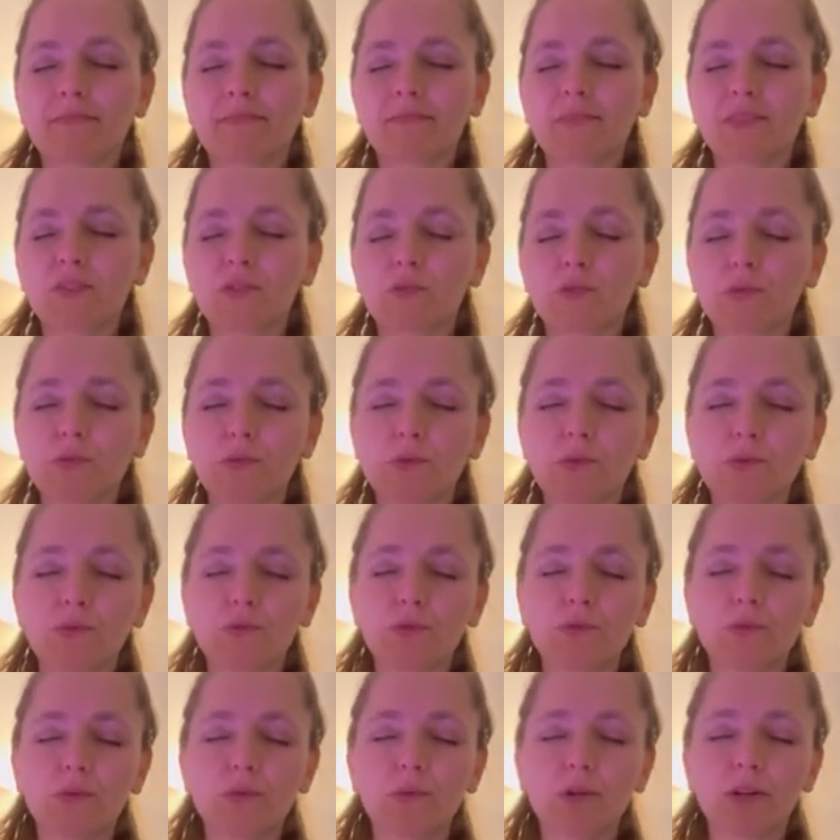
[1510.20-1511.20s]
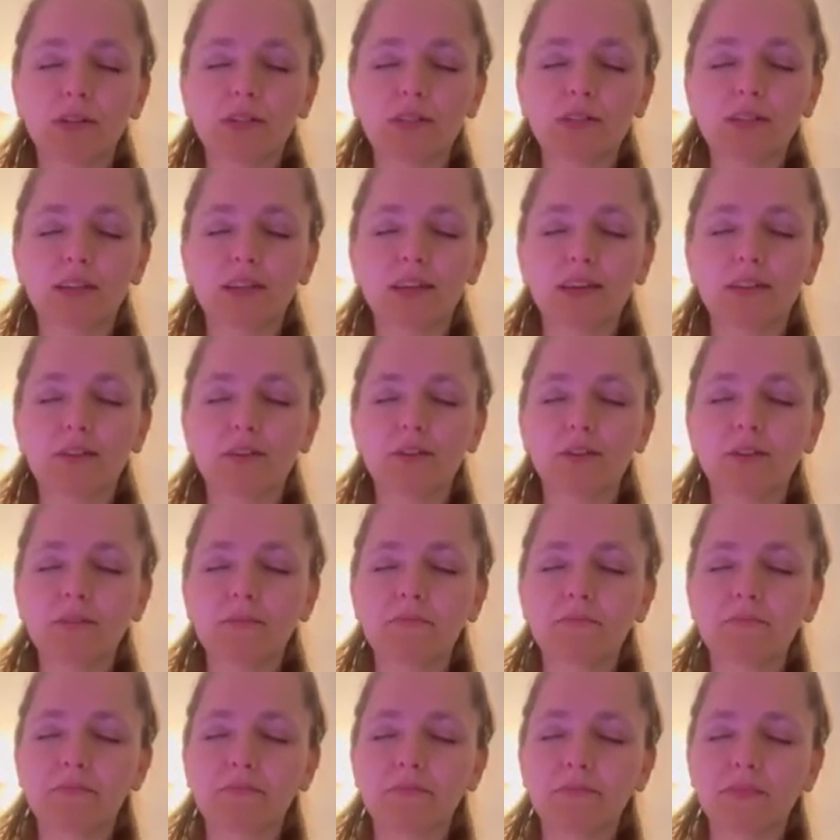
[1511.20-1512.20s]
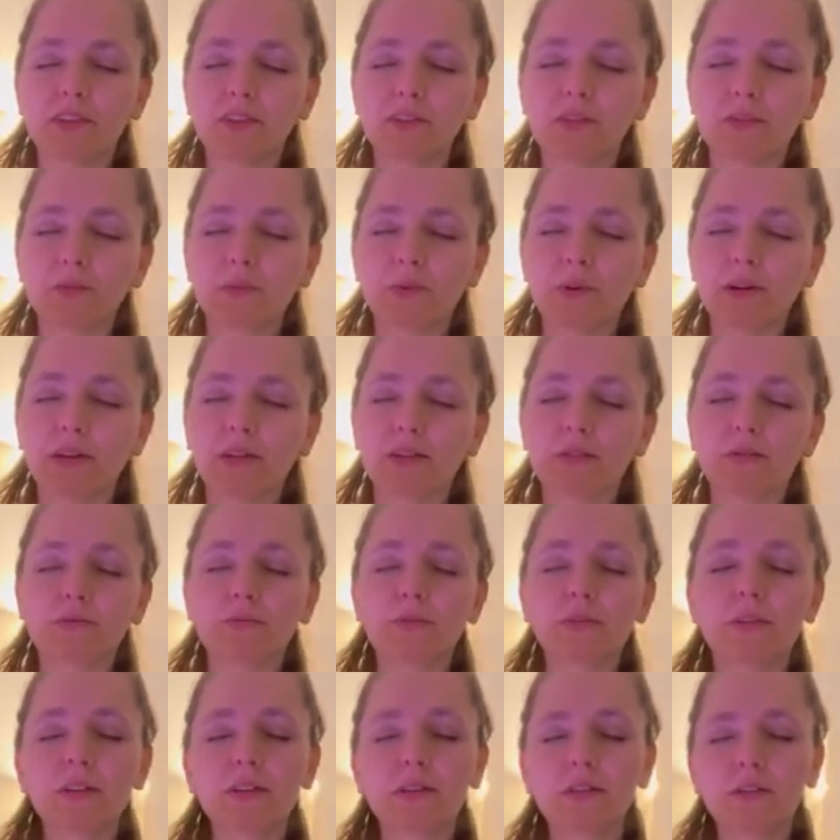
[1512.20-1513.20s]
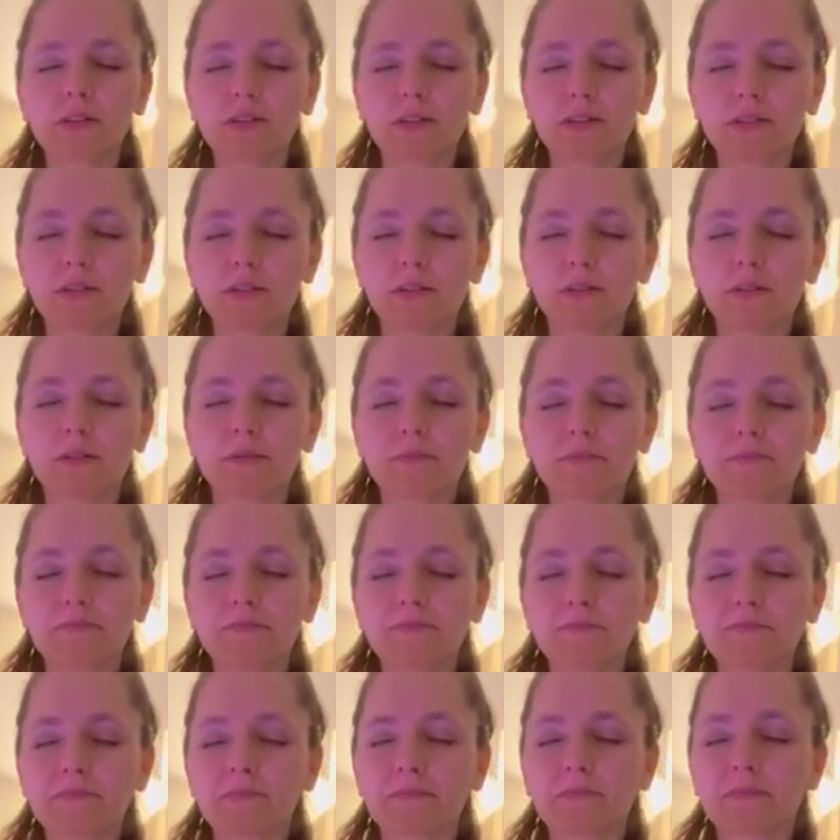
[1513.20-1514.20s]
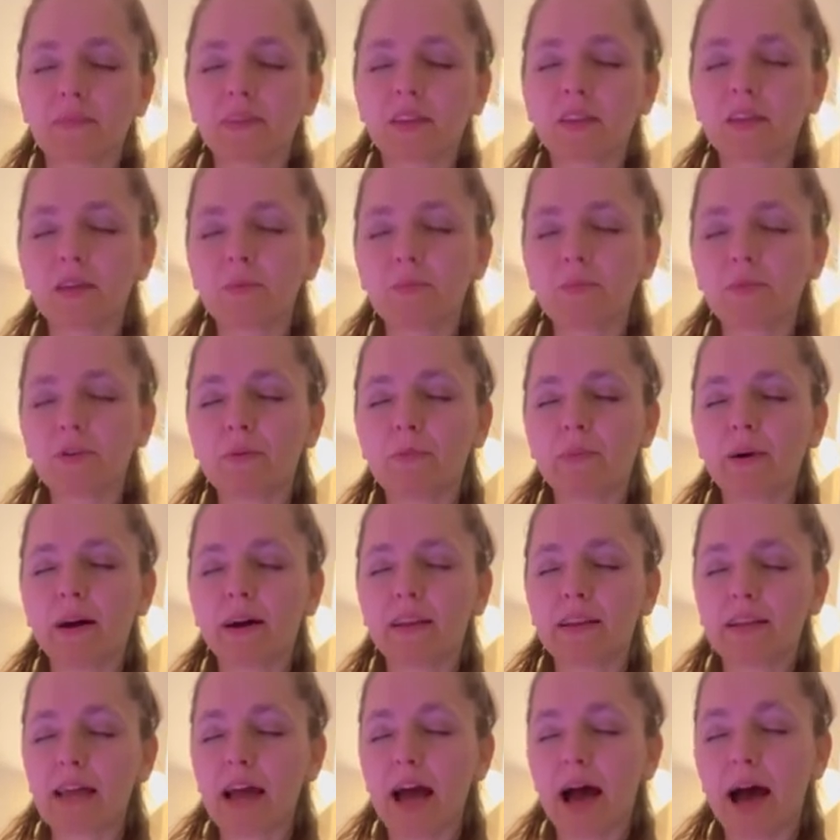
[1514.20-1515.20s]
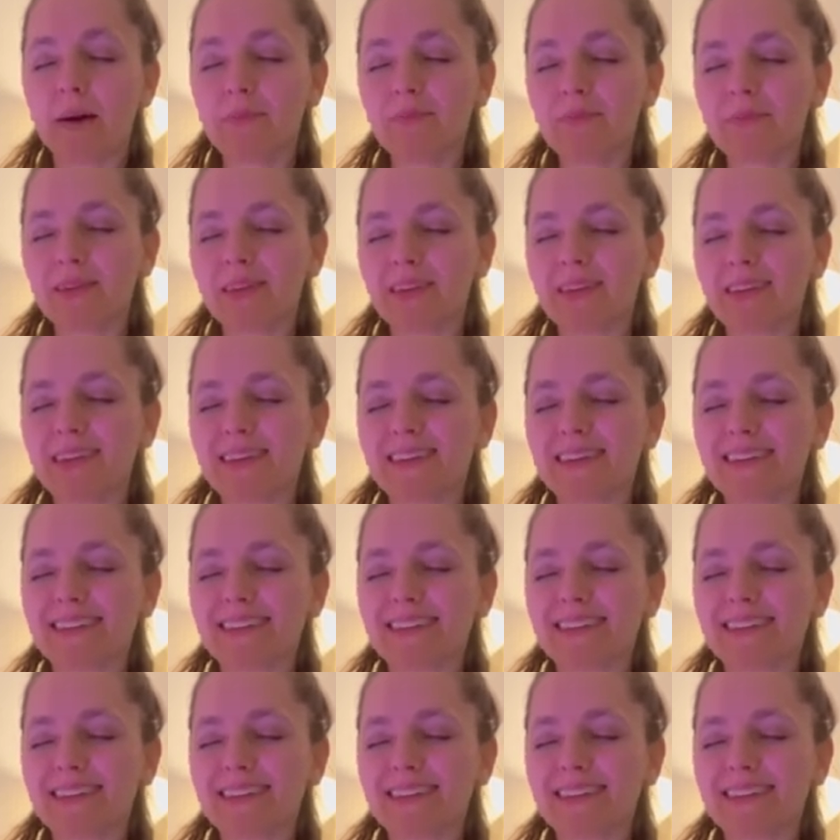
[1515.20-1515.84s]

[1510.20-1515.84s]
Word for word: So you two work together. That's why it's really good to keep your body happy,